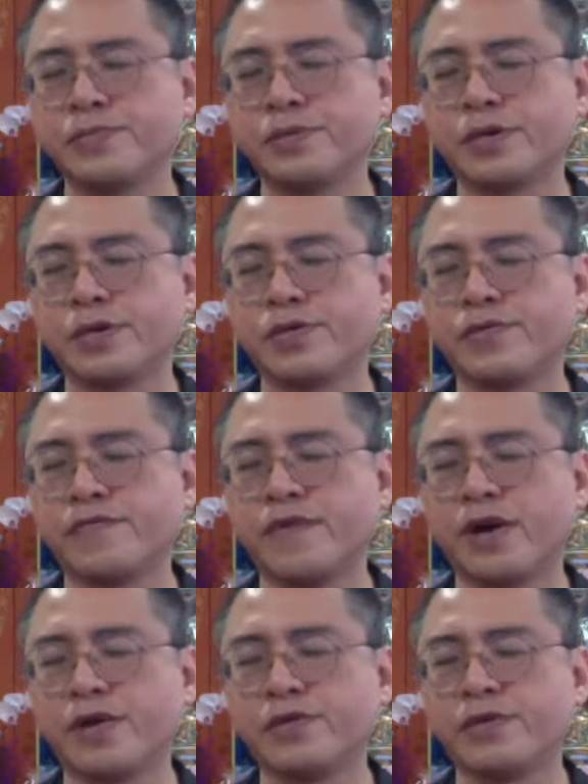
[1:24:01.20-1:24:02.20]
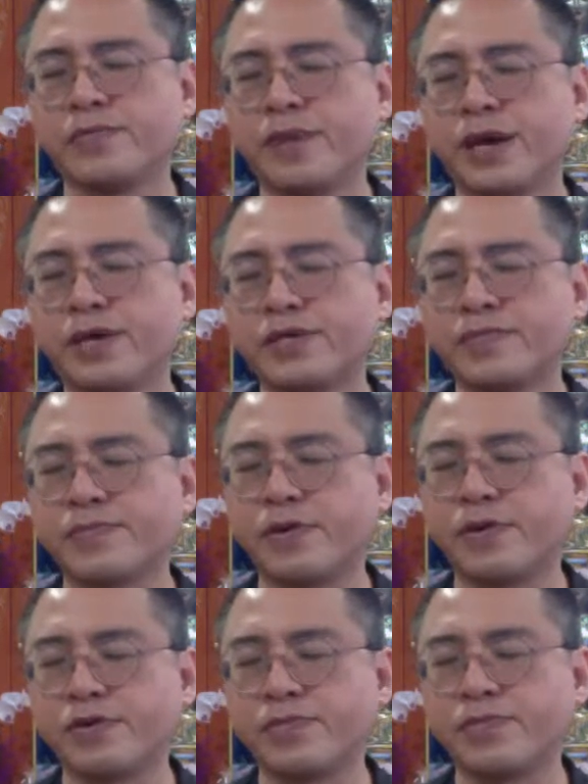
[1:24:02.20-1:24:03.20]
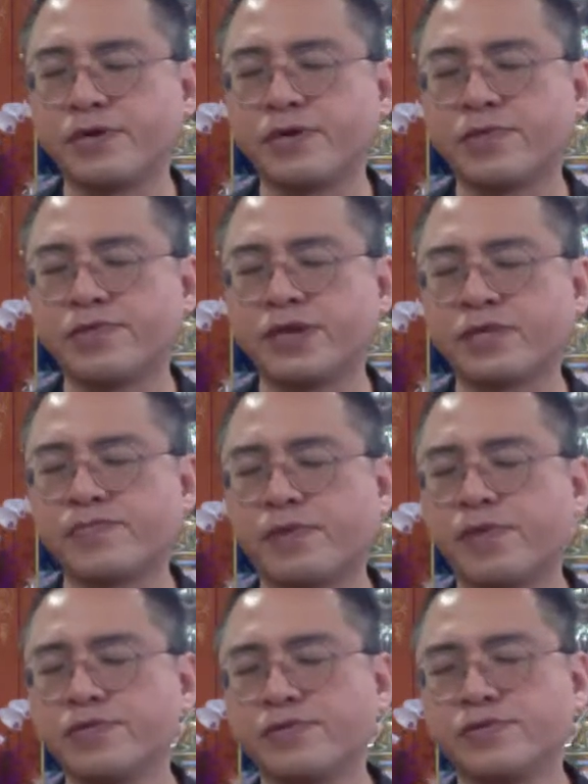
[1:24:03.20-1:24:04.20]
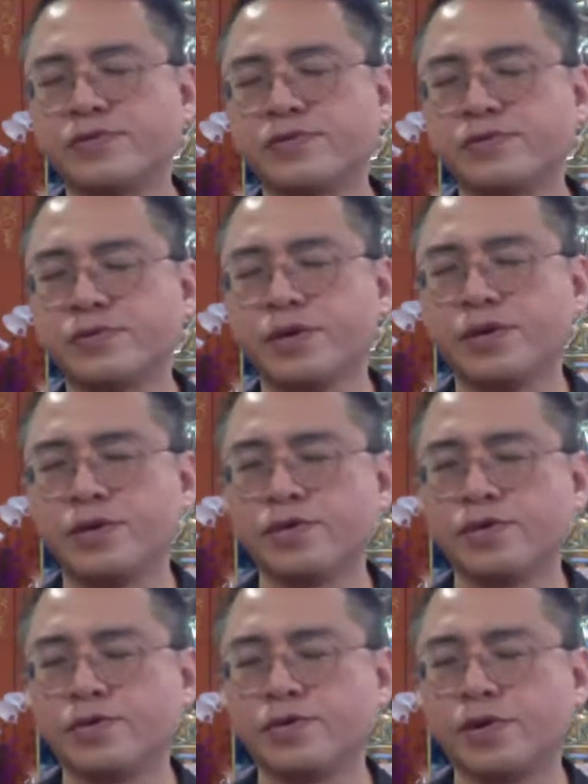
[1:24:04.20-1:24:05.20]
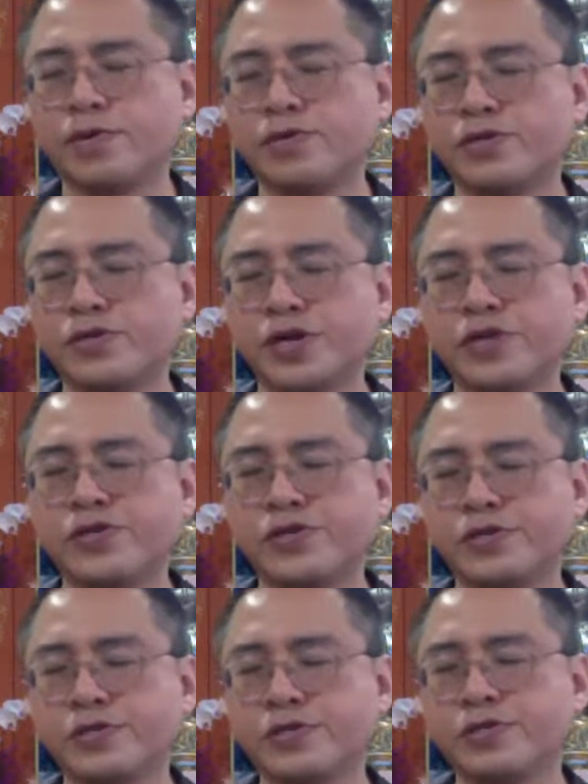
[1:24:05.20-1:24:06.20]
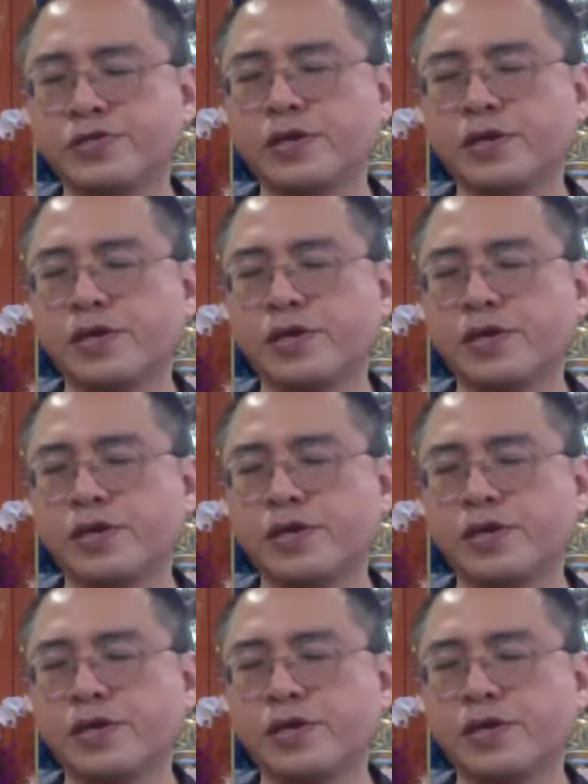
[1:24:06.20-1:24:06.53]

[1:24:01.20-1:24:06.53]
and to find the best possible response to all the changes,